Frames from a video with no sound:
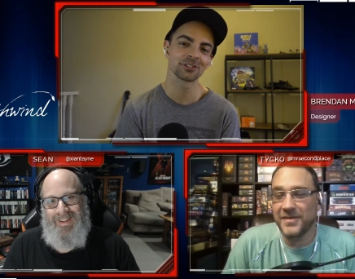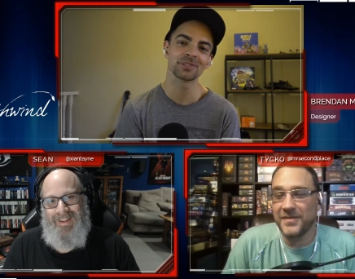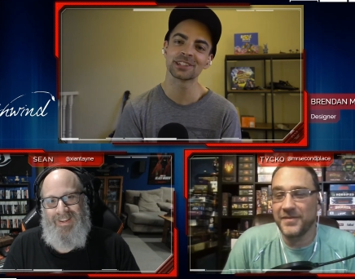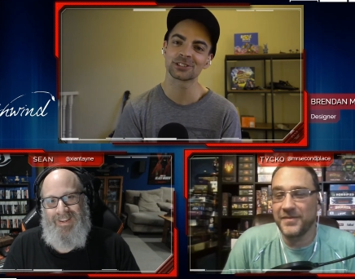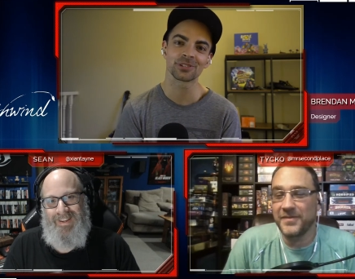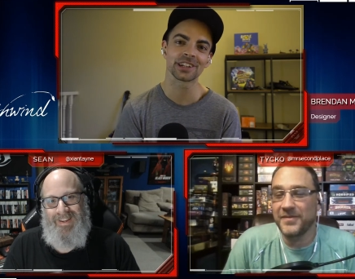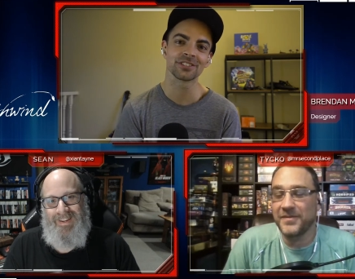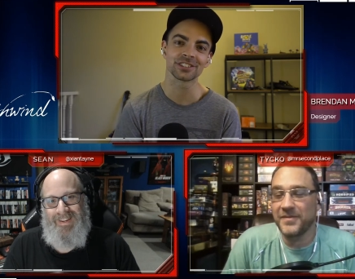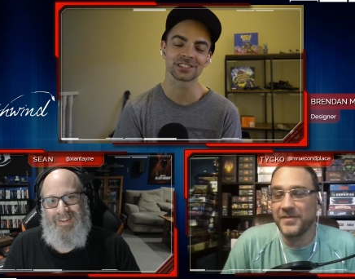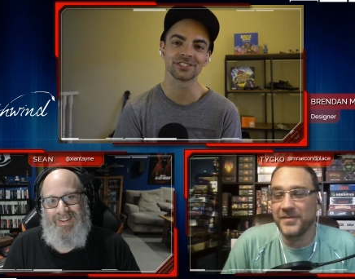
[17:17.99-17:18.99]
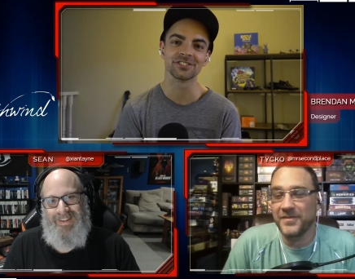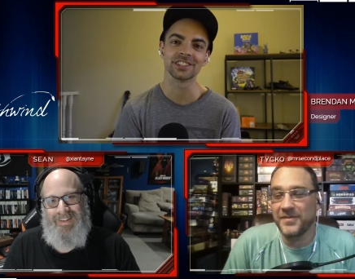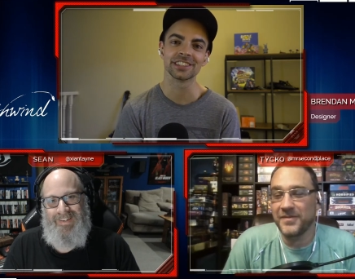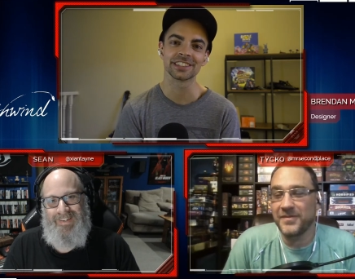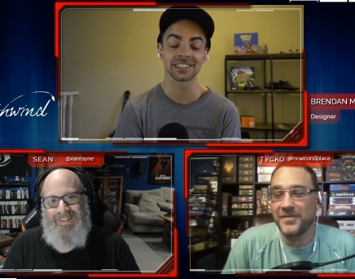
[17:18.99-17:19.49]
Speaker 1: it's whatever's
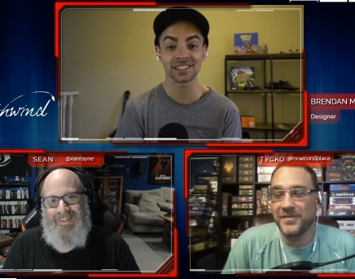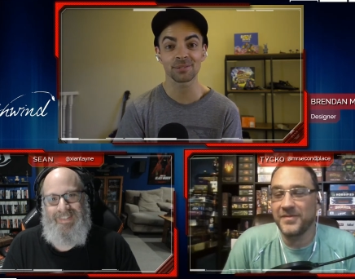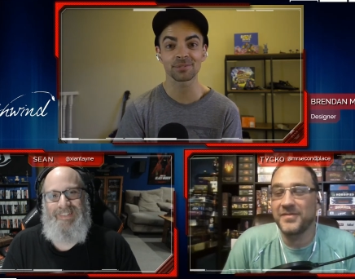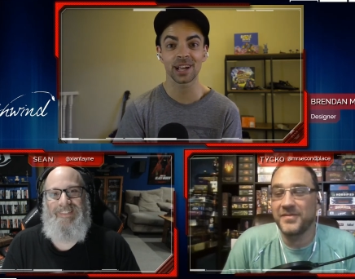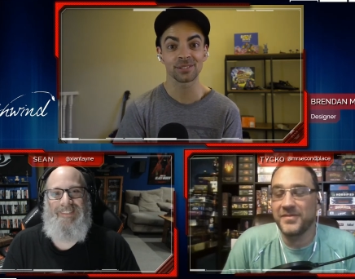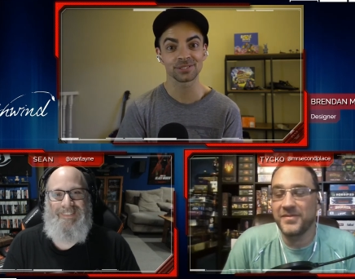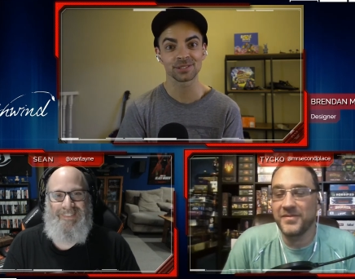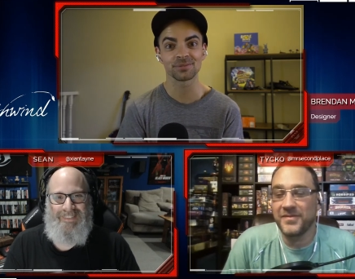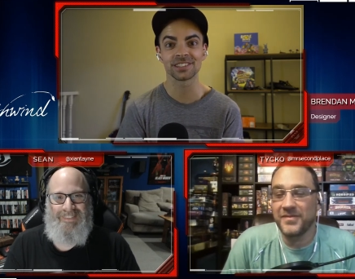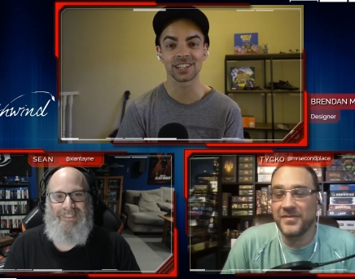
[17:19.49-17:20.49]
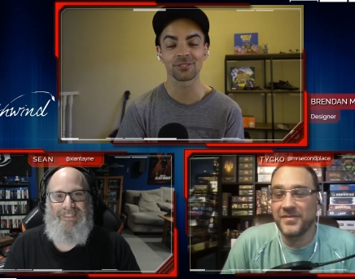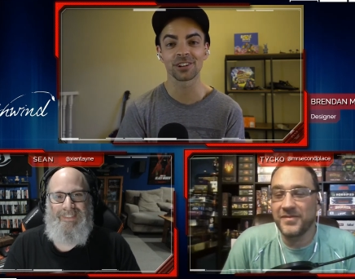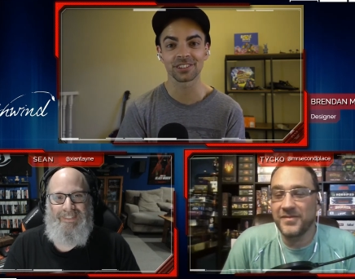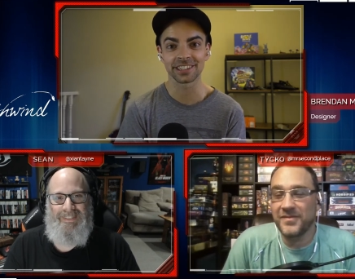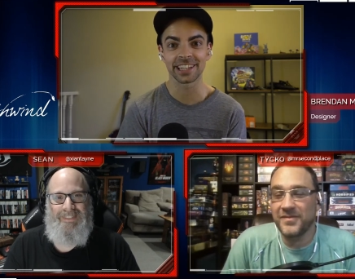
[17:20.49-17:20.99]
convenient. And sometimes it means I want
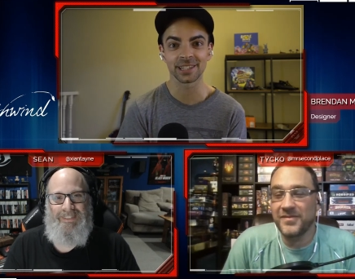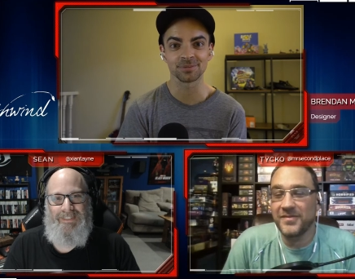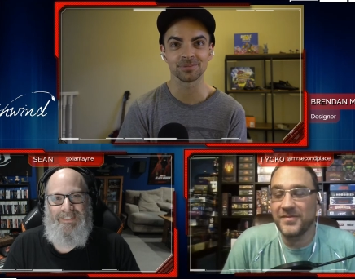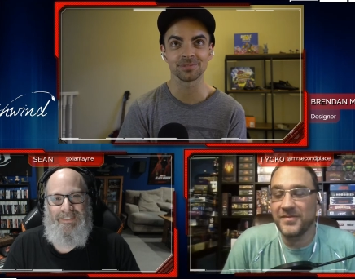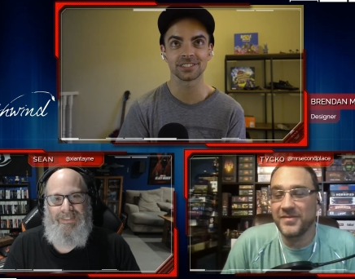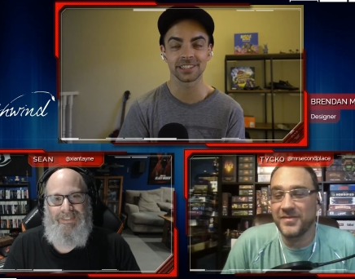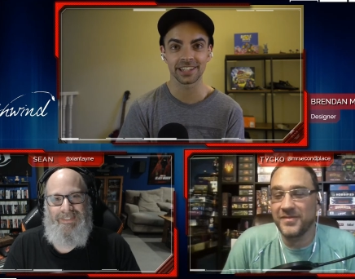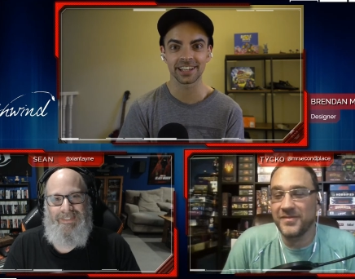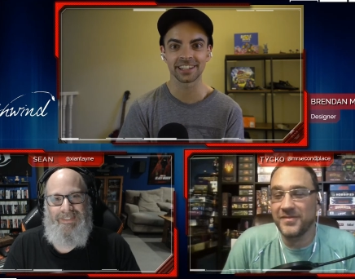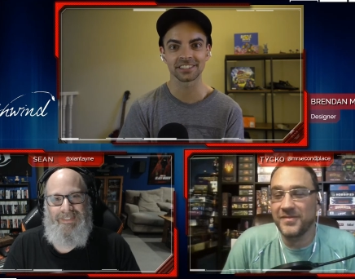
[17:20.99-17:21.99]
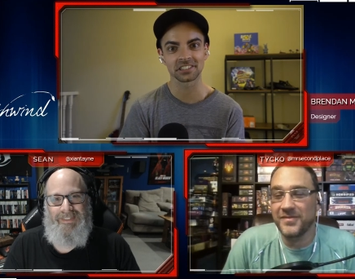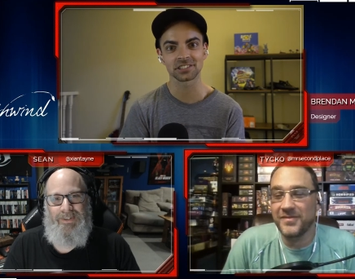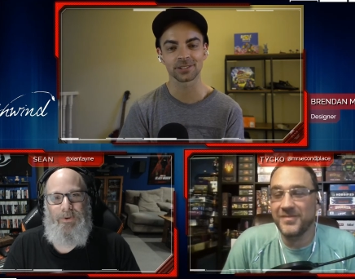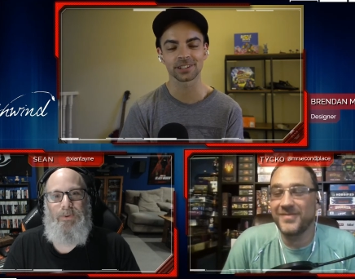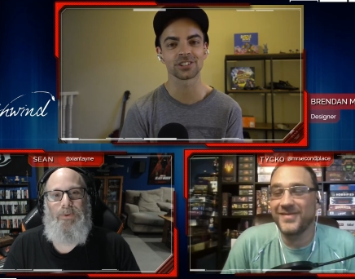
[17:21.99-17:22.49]
the game today, and so
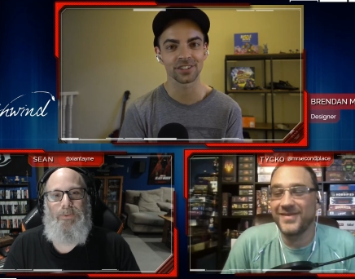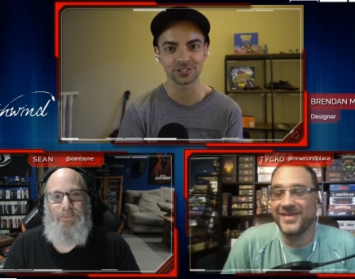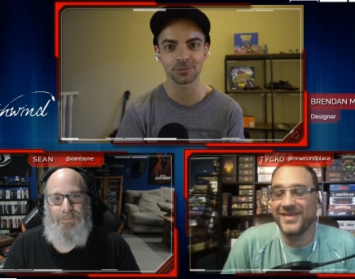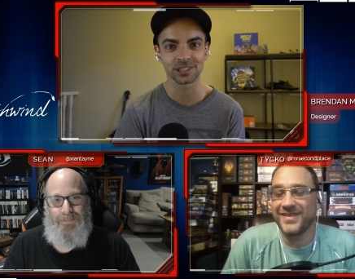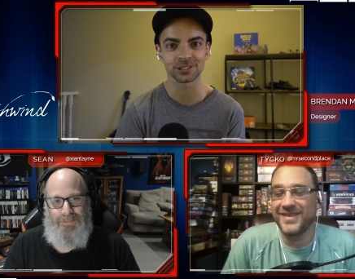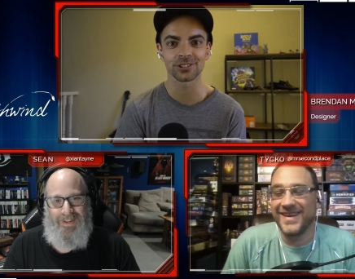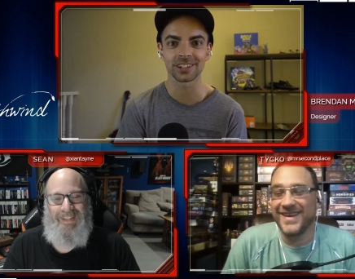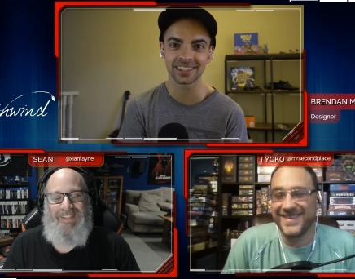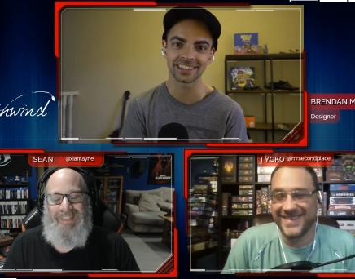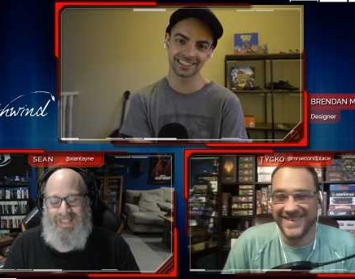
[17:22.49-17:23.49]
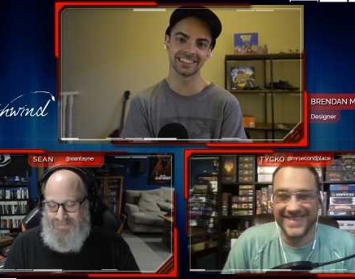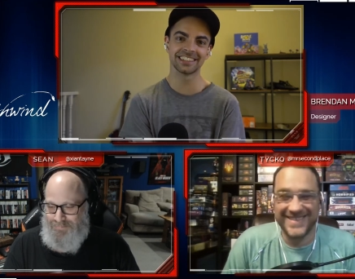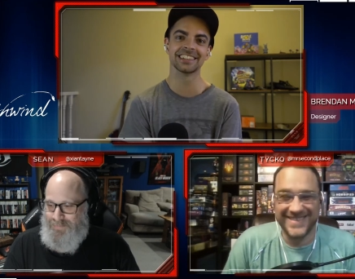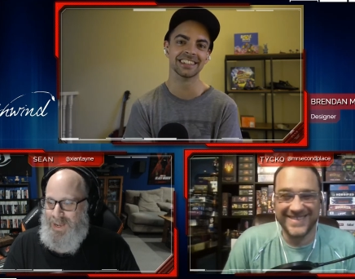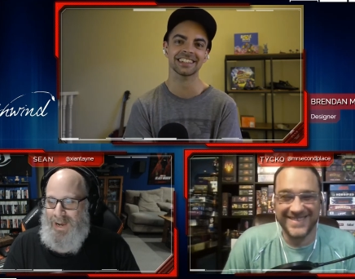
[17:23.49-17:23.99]
I drive to my store.
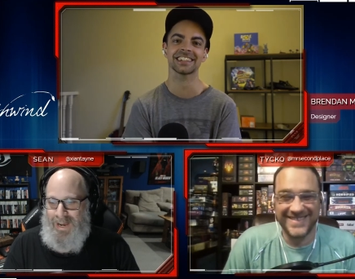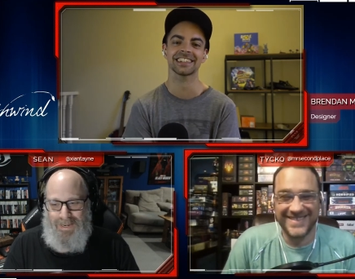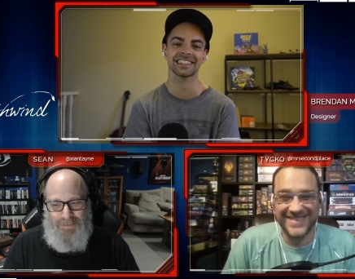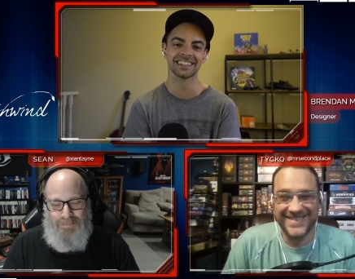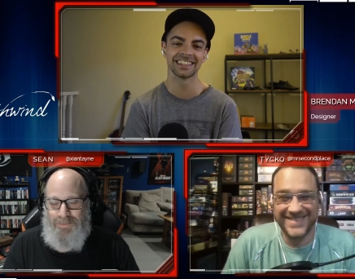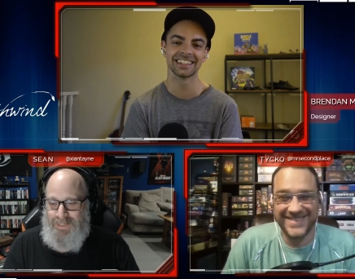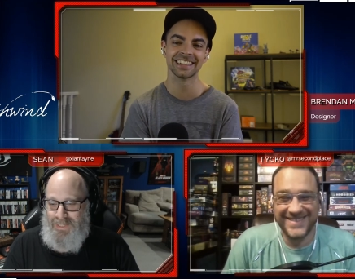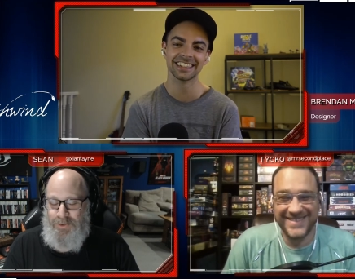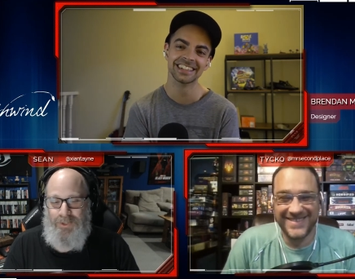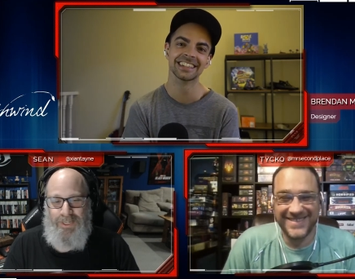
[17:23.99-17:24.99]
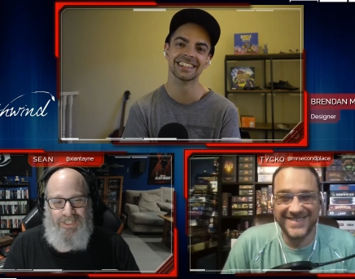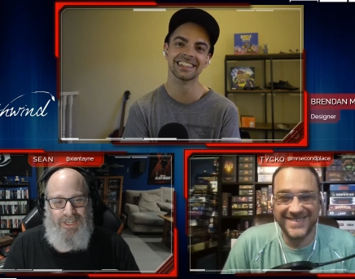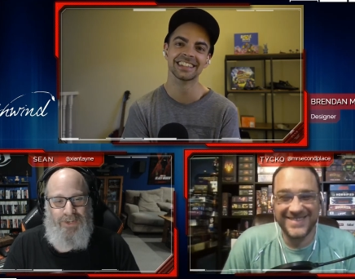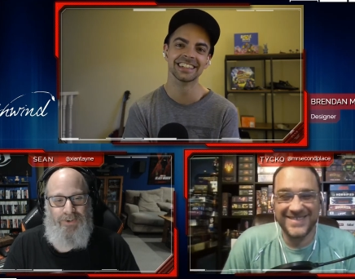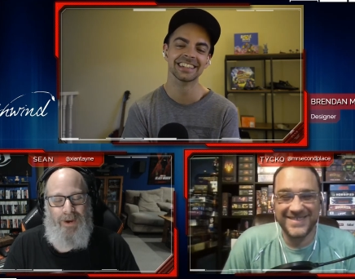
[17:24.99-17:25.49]
Speaker 2: I literally, Tico
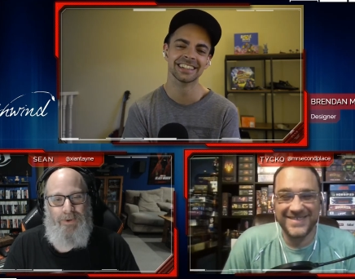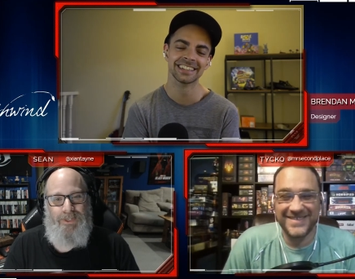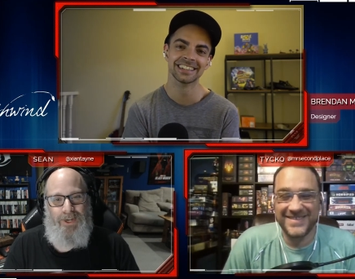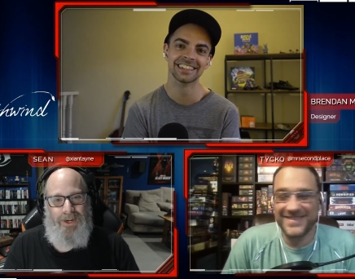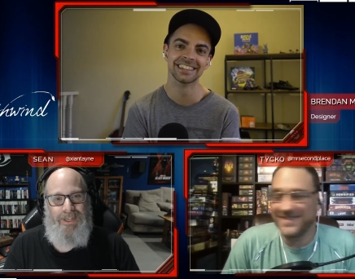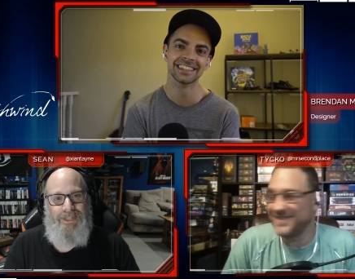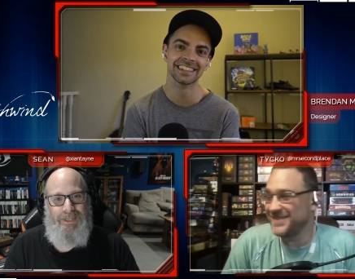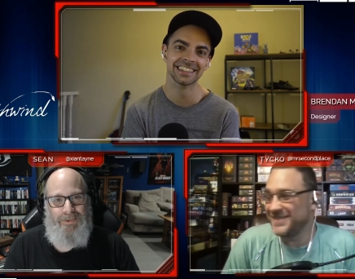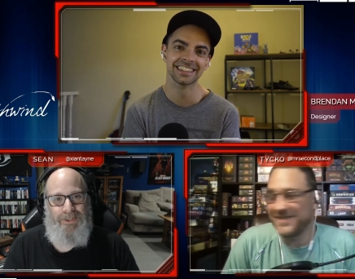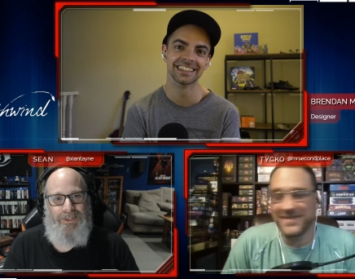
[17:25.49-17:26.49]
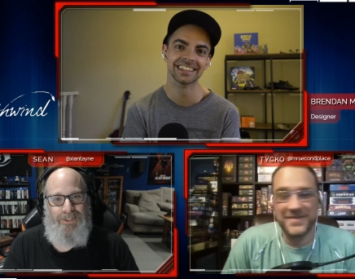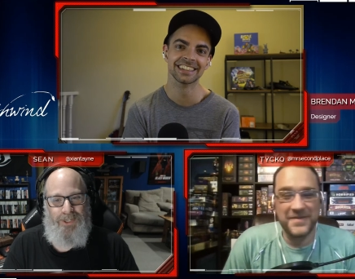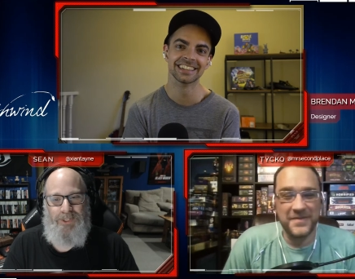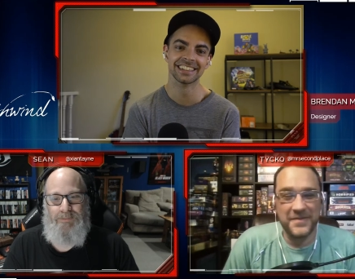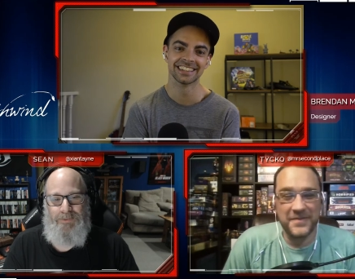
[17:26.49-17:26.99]
and I were talking similar
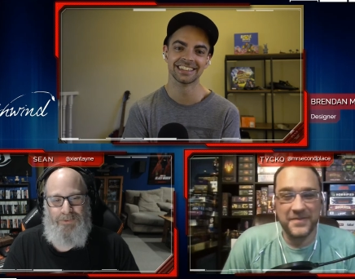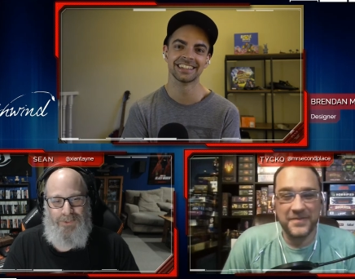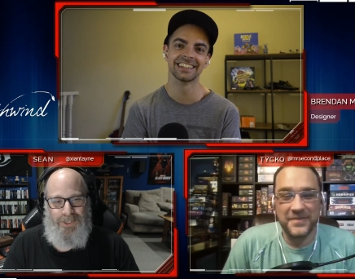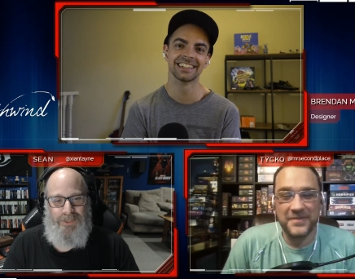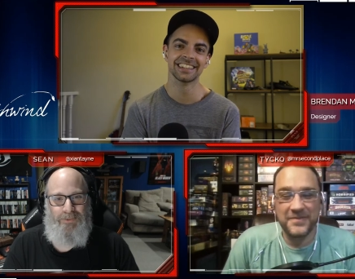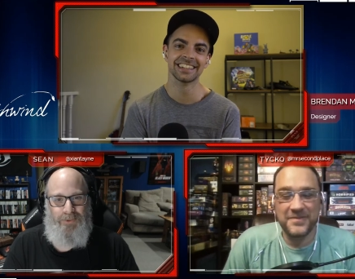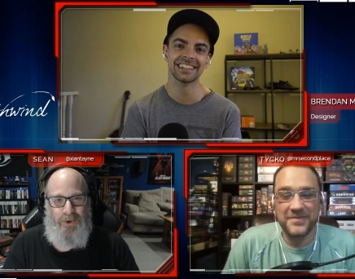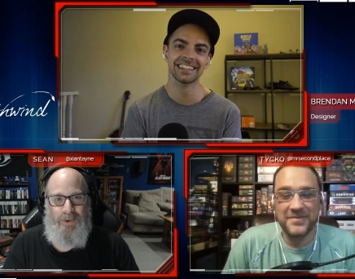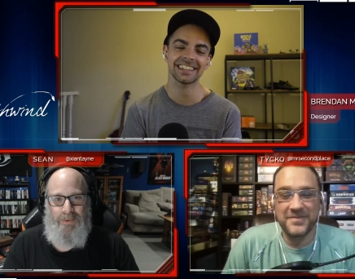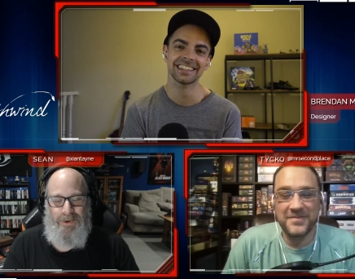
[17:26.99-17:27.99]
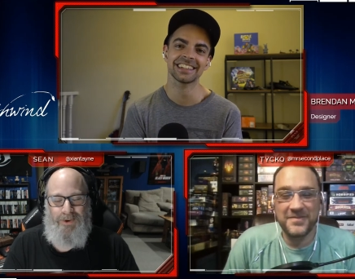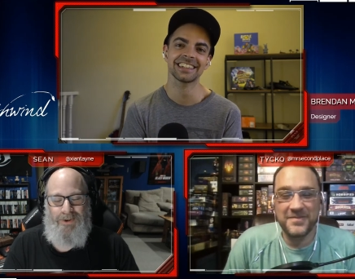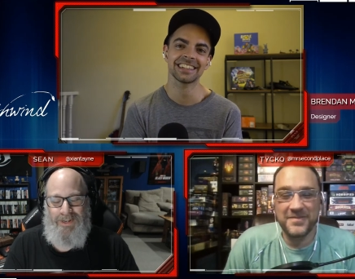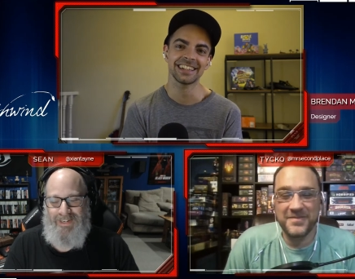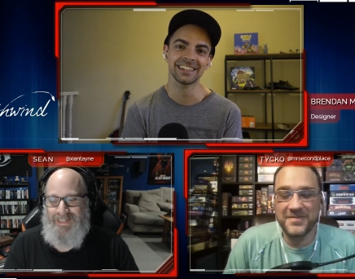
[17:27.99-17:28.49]
just just before we
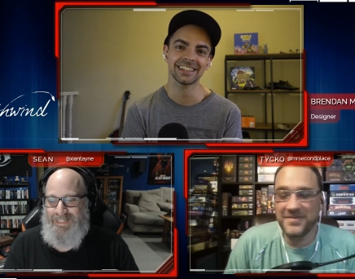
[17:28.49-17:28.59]
recorded.